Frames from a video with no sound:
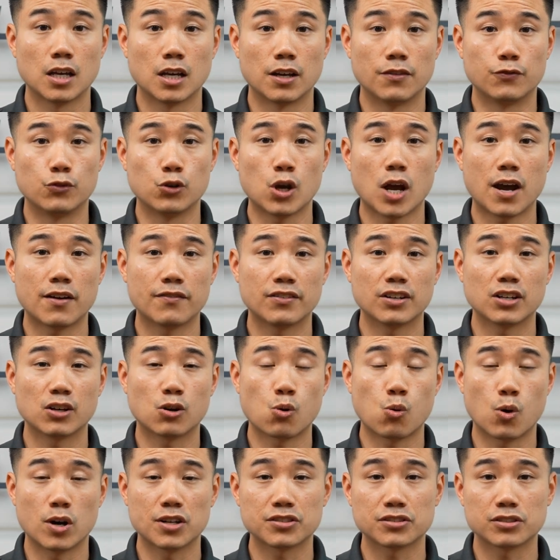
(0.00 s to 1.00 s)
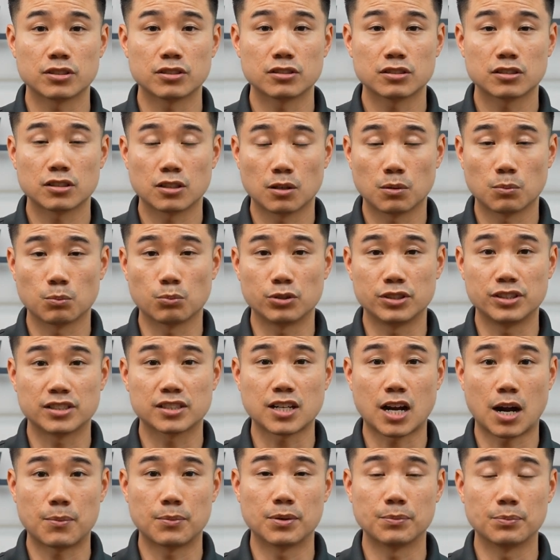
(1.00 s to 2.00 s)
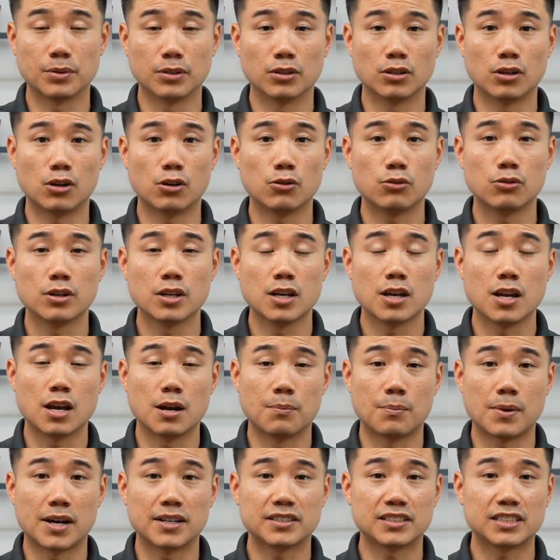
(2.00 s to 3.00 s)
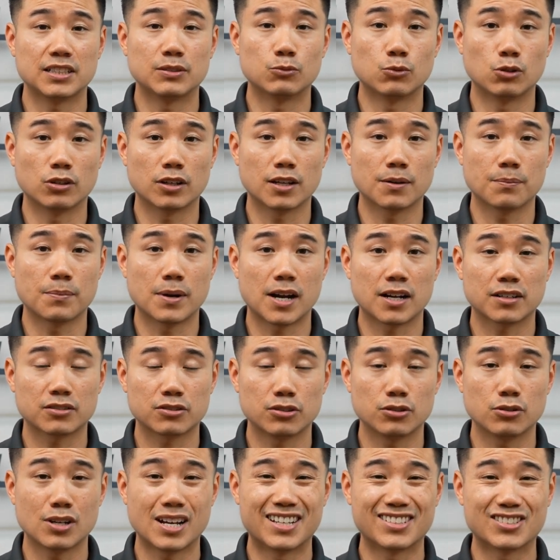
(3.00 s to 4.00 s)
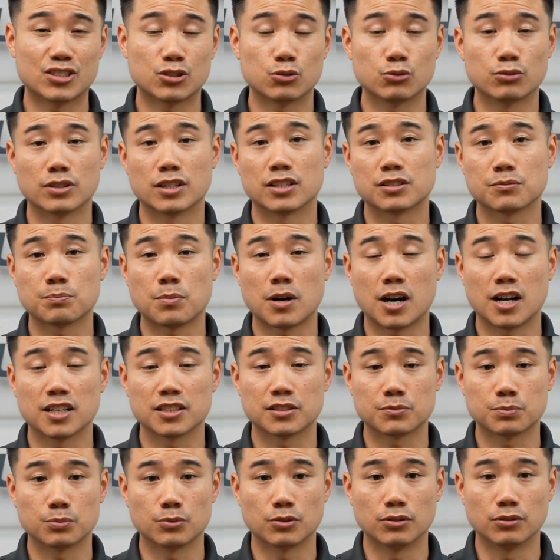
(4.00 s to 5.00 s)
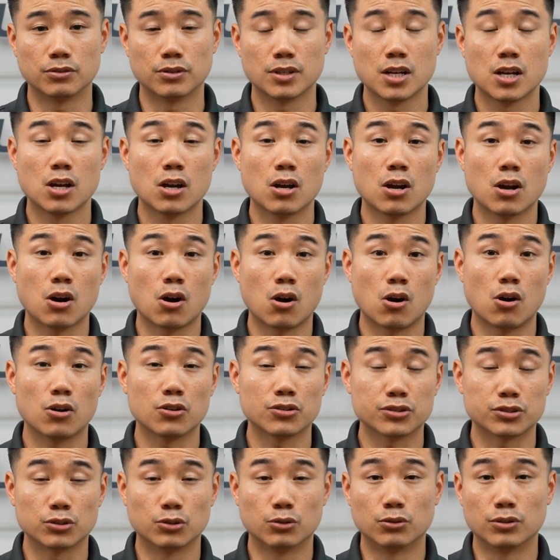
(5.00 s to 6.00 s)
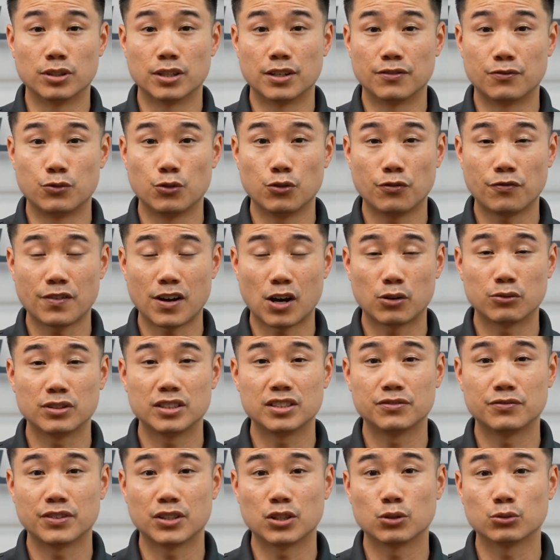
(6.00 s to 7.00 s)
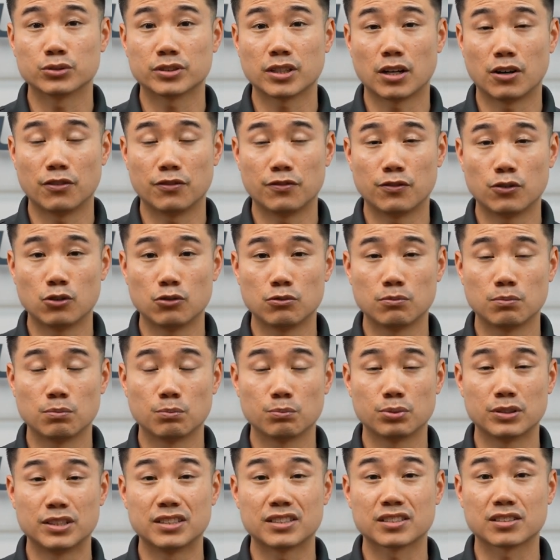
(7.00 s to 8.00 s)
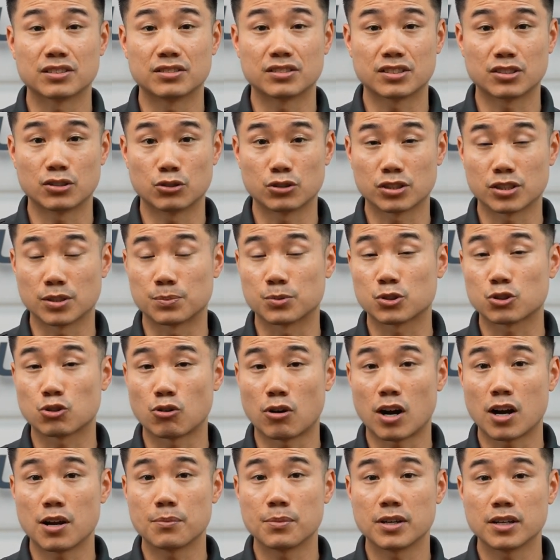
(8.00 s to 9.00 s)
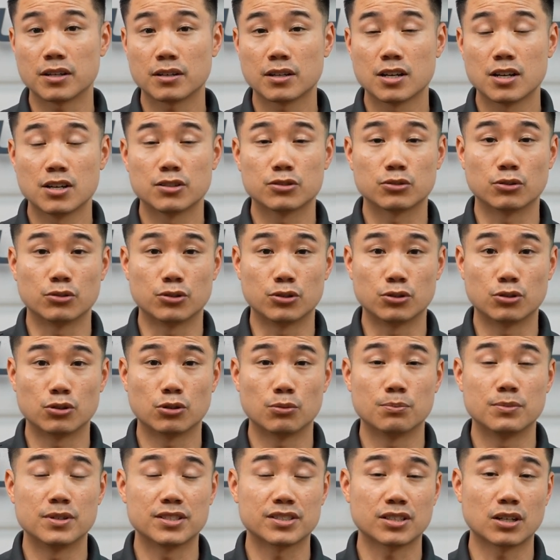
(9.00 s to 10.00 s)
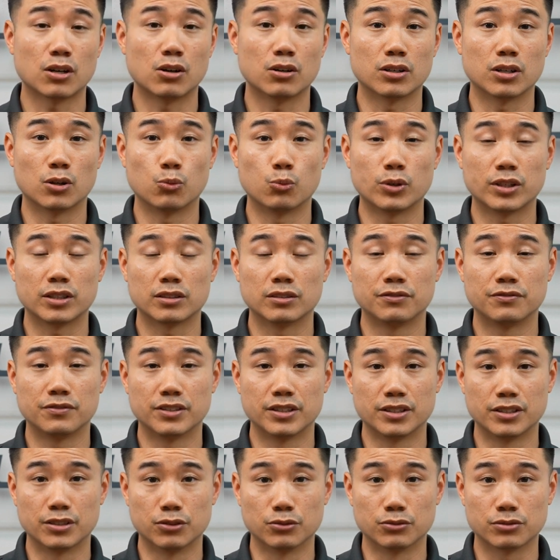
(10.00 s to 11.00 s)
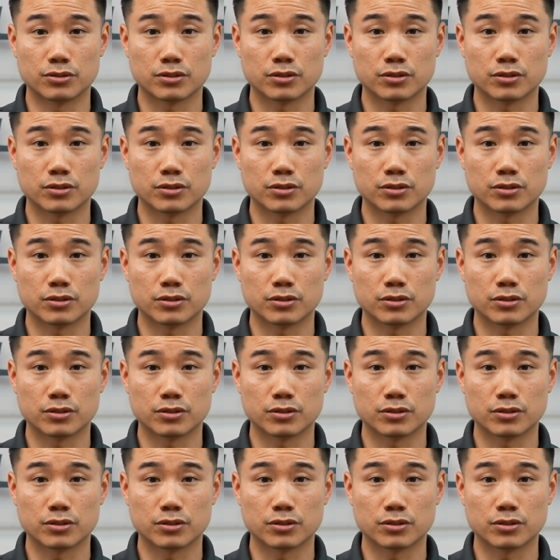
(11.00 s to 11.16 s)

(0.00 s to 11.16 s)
If you have any questions, please comment below and my team will get back to you as soon as possible. Also, if you found these videos helpful, please consider subscribing so you don't miss out on our weekly videos.